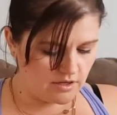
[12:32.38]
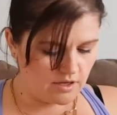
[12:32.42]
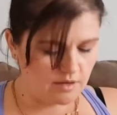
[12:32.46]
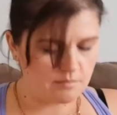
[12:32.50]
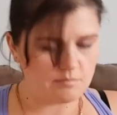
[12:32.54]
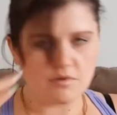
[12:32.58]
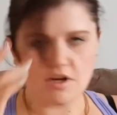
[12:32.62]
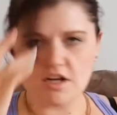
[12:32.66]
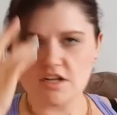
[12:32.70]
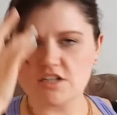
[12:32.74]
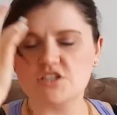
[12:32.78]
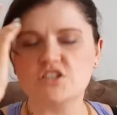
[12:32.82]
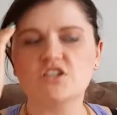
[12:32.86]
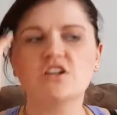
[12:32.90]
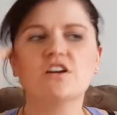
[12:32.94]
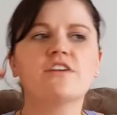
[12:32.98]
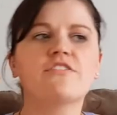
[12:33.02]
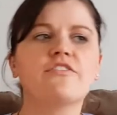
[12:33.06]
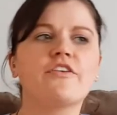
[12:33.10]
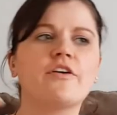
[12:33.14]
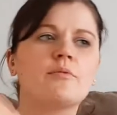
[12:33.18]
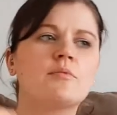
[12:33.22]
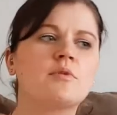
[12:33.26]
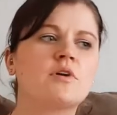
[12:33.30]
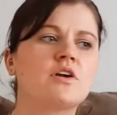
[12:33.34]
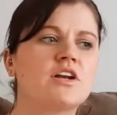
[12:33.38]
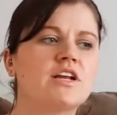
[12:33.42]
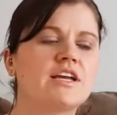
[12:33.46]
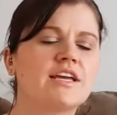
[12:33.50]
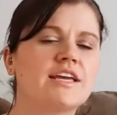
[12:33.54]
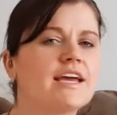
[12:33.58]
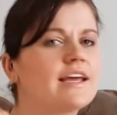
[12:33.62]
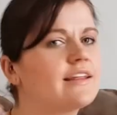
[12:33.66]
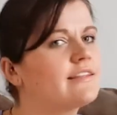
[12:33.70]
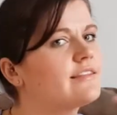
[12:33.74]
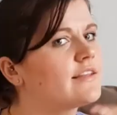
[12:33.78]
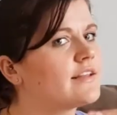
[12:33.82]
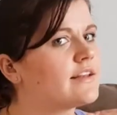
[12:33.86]
I'm not sure if I'm gonna
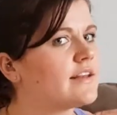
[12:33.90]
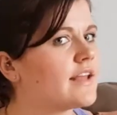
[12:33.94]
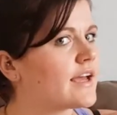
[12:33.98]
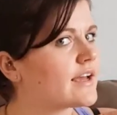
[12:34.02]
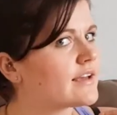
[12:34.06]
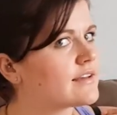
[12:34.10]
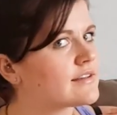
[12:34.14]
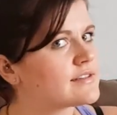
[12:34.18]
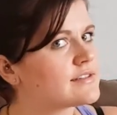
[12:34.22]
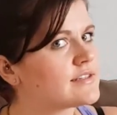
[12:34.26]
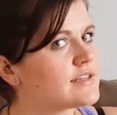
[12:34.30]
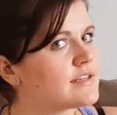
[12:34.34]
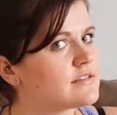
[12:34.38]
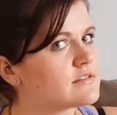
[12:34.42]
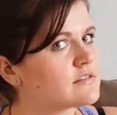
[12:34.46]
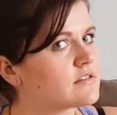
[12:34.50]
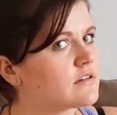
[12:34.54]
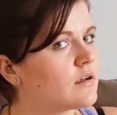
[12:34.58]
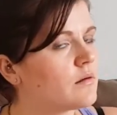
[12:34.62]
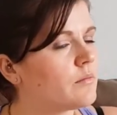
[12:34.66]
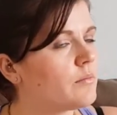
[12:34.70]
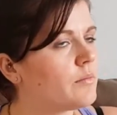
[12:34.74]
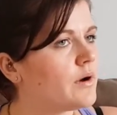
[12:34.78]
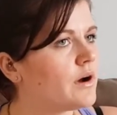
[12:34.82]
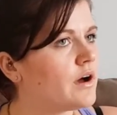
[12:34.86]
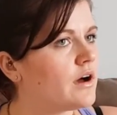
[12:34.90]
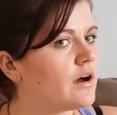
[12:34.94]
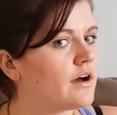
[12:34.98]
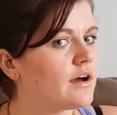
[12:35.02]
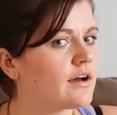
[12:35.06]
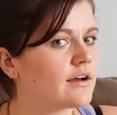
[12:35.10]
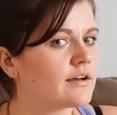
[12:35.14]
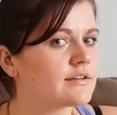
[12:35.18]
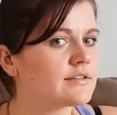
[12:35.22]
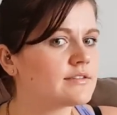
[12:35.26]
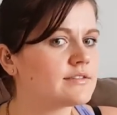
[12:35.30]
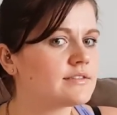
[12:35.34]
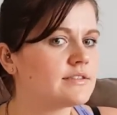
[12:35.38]
get the next seasonal
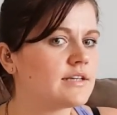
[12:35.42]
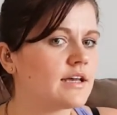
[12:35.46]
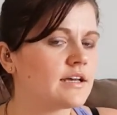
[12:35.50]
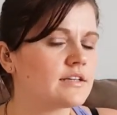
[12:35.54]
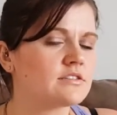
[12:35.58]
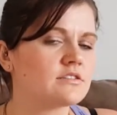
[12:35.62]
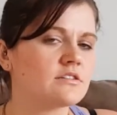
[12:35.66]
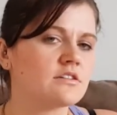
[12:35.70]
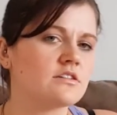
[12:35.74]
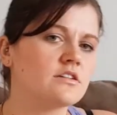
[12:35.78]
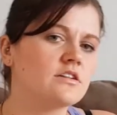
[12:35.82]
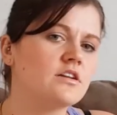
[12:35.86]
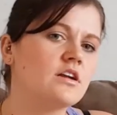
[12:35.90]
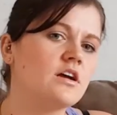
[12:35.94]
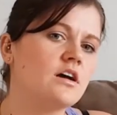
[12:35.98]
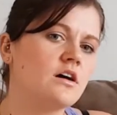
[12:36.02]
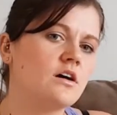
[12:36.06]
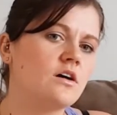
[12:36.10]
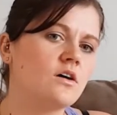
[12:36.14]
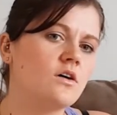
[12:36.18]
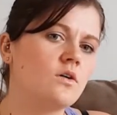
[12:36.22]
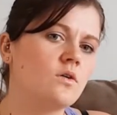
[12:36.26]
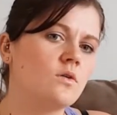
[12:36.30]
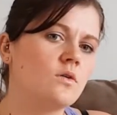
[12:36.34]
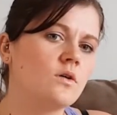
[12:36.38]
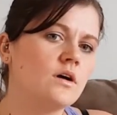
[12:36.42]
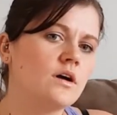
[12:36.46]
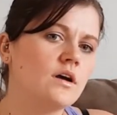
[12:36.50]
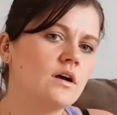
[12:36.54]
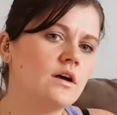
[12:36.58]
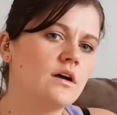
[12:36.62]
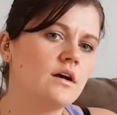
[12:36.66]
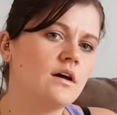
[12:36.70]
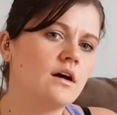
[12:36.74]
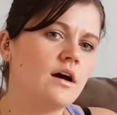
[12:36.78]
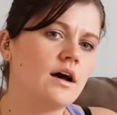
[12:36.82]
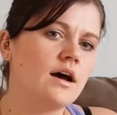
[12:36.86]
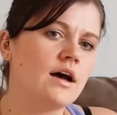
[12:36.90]
box, yes or no.
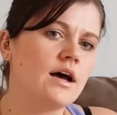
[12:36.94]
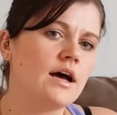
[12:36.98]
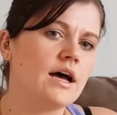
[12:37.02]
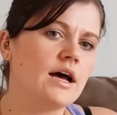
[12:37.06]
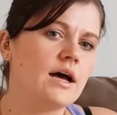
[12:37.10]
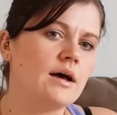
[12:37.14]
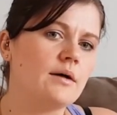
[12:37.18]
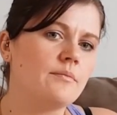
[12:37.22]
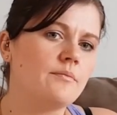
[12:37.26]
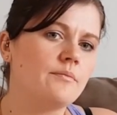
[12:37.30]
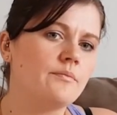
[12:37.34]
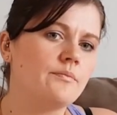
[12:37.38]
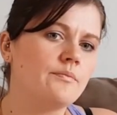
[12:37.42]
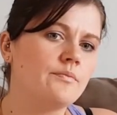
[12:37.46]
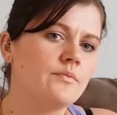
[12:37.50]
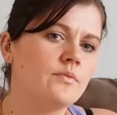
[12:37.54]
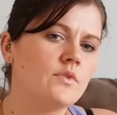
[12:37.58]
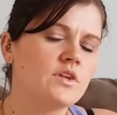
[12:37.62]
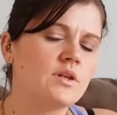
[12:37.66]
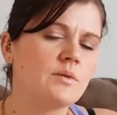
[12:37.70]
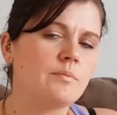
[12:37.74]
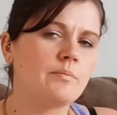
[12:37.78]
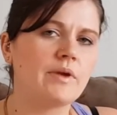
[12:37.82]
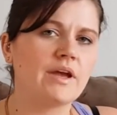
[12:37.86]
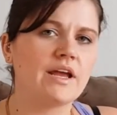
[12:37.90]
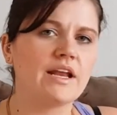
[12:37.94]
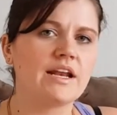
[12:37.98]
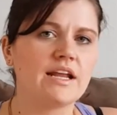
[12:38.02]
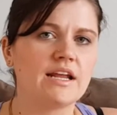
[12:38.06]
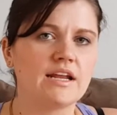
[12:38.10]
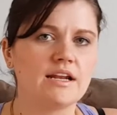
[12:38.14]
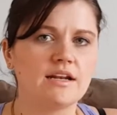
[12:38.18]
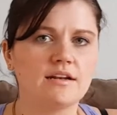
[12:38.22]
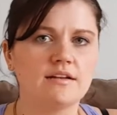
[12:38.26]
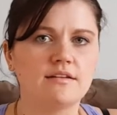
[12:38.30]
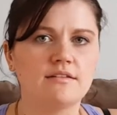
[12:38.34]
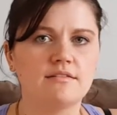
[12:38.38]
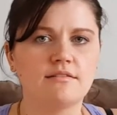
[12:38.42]
Um, we'll debate
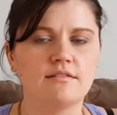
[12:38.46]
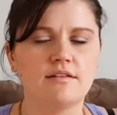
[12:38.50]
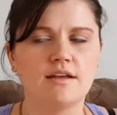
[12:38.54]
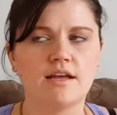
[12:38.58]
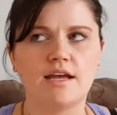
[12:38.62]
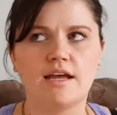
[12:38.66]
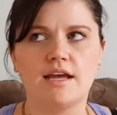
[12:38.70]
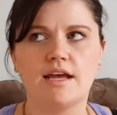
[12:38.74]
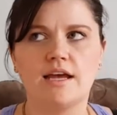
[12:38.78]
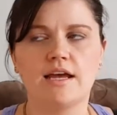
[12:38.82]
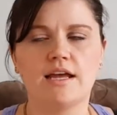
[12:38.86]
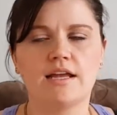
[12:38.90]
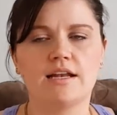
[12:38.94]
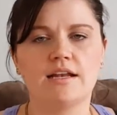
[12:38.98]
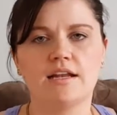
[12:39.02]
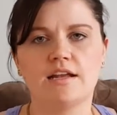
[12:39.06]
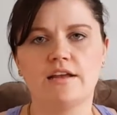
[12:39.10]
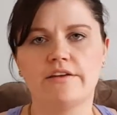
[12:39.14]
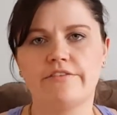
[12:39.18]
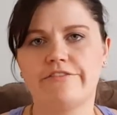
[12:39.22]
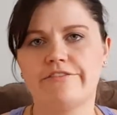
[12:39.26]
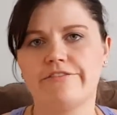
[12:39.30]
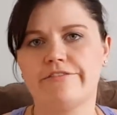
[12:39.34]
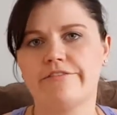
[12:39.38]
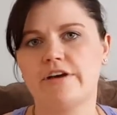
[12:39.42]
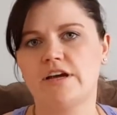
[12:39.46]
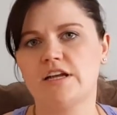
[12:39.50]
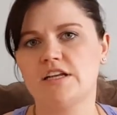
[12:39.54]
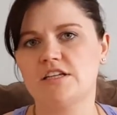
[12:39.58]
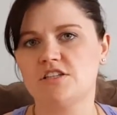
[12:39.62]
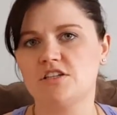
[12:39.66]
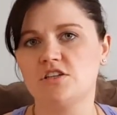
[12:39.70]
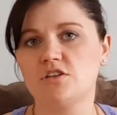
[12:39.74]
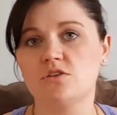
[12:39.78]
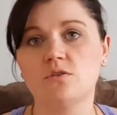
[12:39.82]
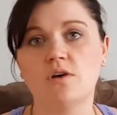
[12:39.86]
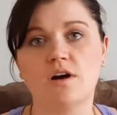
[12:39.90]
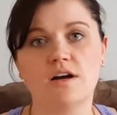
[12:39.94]
it, and if I
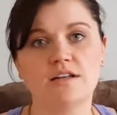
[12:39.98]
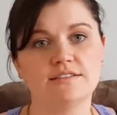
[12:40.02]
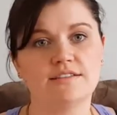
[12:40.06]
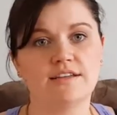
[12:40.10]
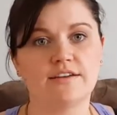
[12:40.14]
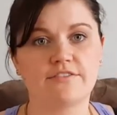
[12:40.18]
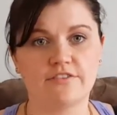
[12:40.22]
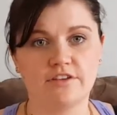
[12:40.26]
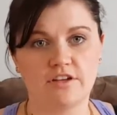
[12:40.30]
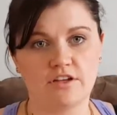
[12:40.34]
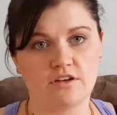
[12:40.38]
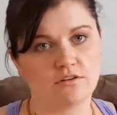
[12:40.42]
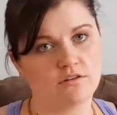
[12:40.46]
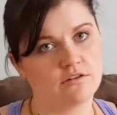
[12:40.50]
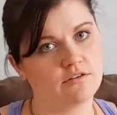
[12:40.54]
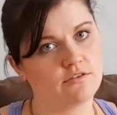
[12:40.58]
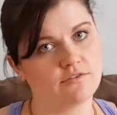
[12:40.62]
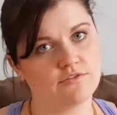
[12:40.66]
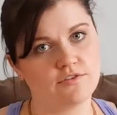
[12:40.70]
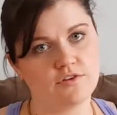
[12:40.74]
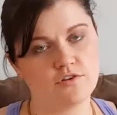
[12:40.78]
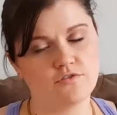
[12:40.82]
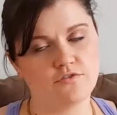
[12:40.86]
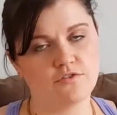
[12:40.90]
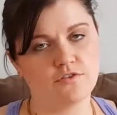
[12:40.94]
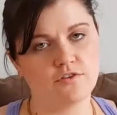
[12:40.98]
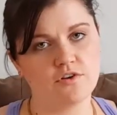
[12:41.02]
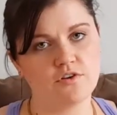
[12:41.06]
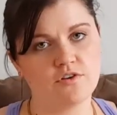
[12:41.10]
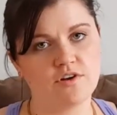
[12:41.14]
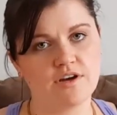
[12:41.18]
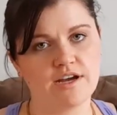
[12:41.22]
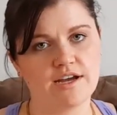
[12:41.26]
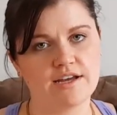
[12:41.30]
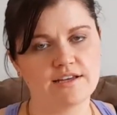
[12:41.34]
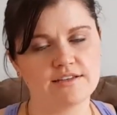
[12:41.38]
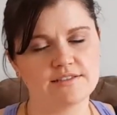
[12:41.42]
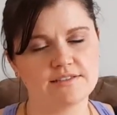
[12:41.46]
do, I'll definitely do a review for you
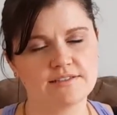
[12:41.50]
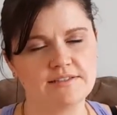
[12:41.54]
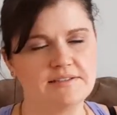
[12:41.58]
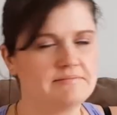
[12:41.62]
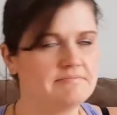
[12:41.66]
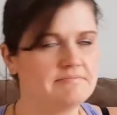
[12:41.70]
guys.